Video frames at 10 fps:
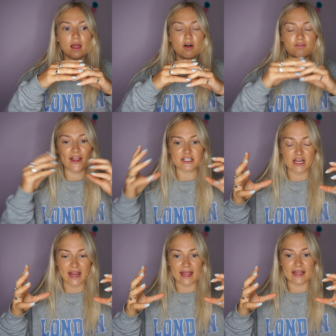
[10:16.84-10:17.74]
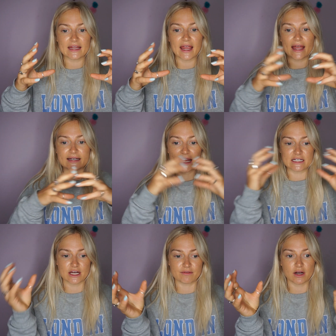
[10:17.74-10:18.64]
of HA and
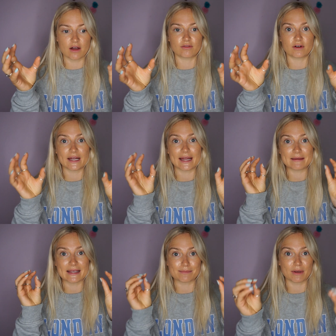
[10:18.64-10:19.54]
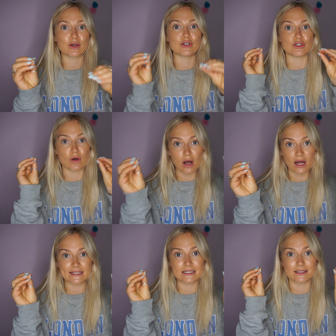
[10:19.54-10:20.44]
HA recovery is because you're
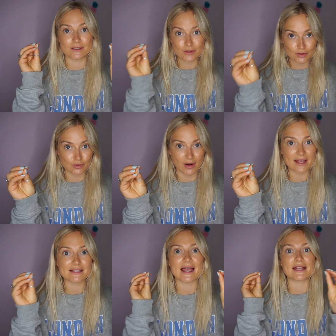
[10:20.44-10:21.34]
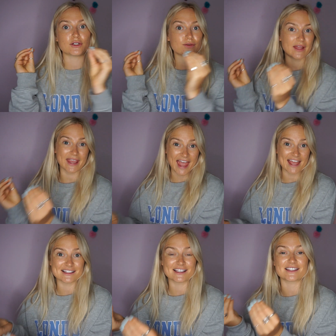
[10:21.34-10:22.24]
heightened stress and you think
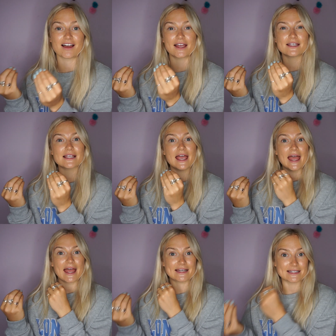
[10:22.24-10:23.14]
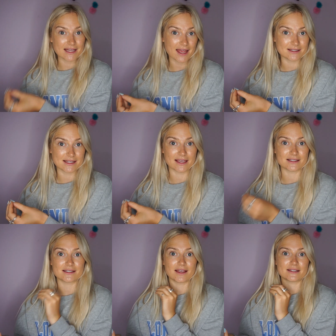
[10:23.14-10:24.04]
exercise and intense
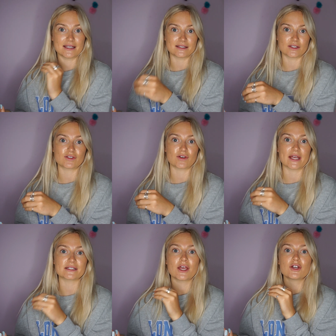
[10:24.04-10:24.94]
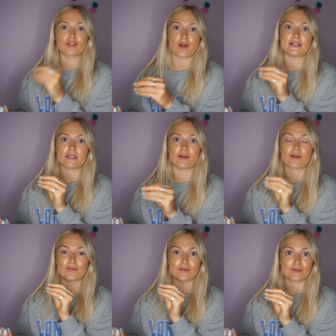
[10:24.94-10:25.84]
exercise is a stress, try to
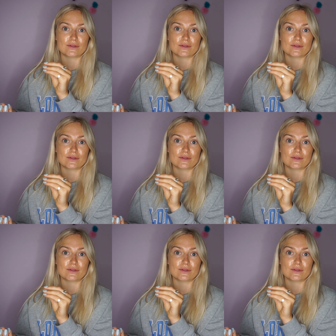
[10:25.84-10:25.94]
look for